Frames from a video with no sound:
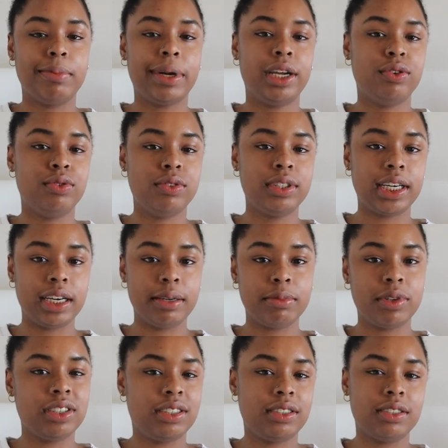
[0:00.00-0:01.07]
on my own time,
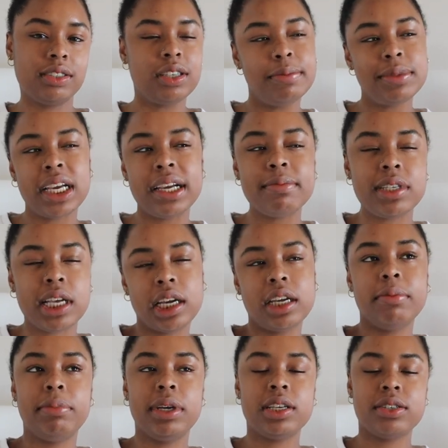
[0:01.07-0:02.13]
because sometimes I
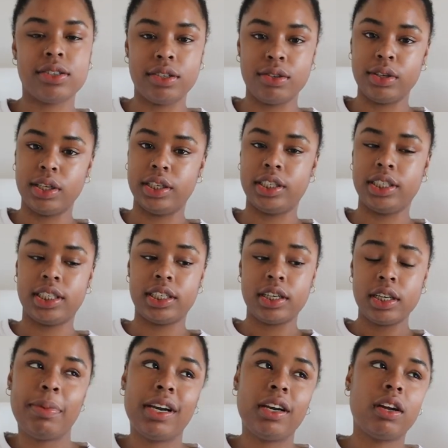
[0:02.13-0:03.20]
can be a slow learner,
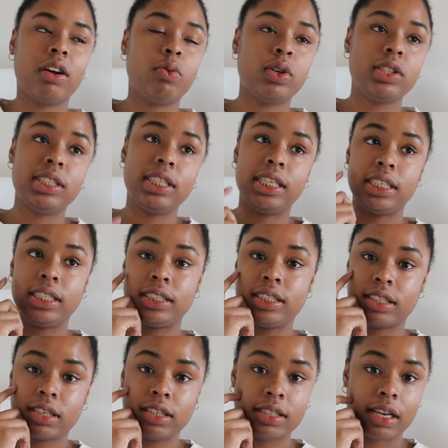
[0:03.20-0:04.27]
depending on what it
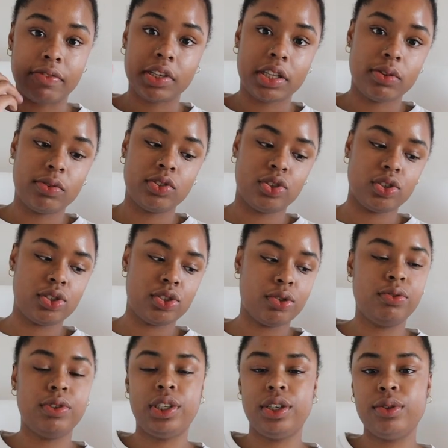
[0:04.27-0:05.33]
is, because everything was just
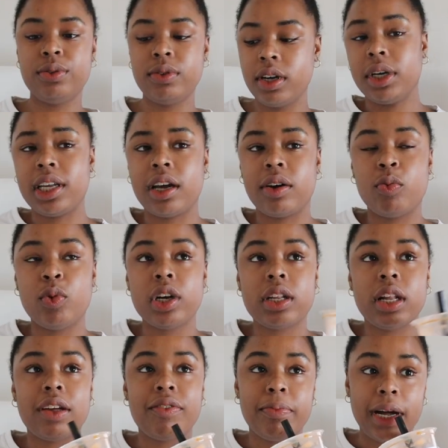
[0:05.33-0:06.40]
so new. But yeah,
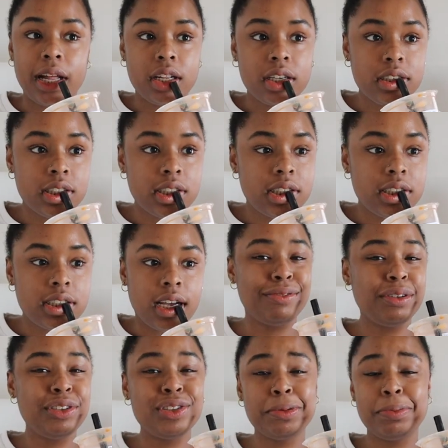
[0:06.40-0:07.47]
work-life balance, you
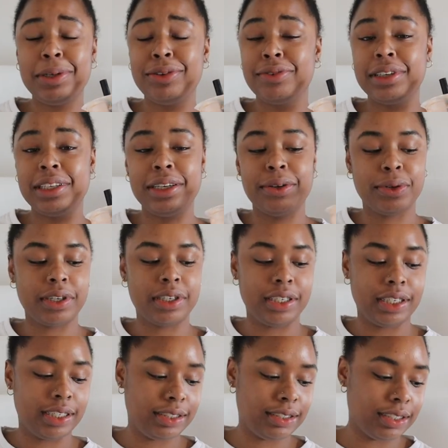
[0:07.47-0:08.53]
have to just be really
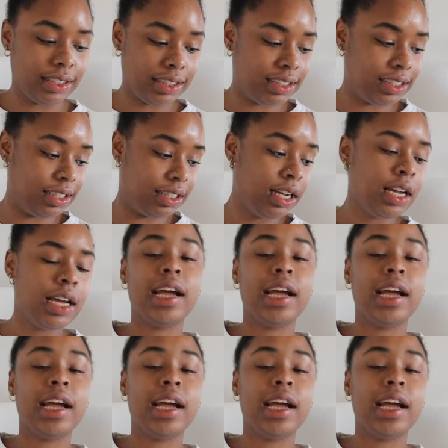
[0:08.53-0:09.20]
organized, listen.